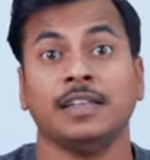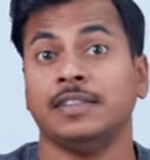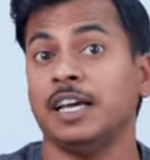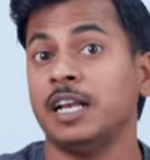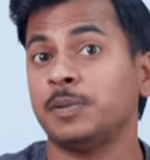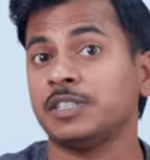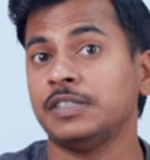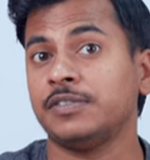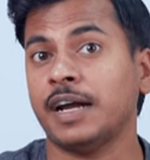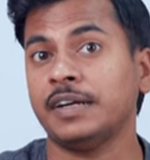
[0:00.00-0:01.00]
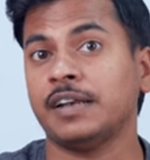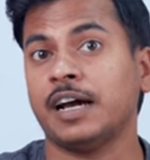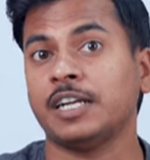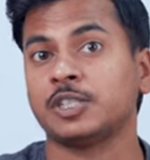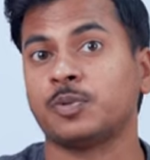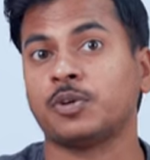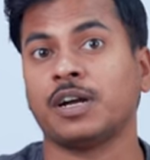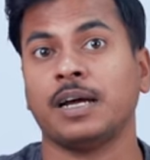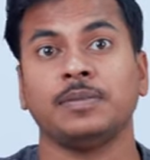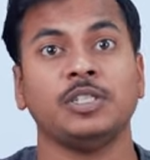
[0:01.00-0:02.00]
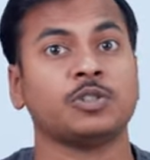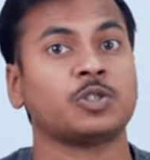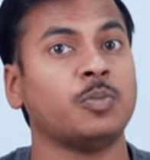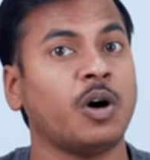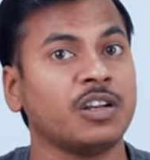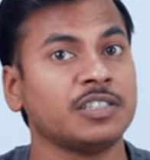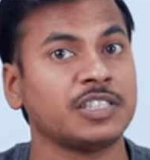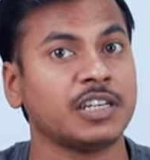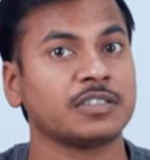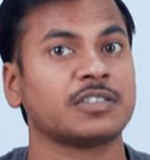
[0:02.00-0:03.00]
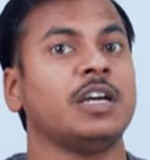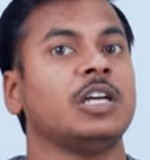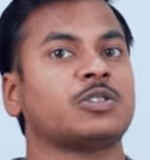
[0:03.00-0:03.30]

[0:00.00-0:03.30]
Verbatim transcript: They help us divide a large program into smaller chunks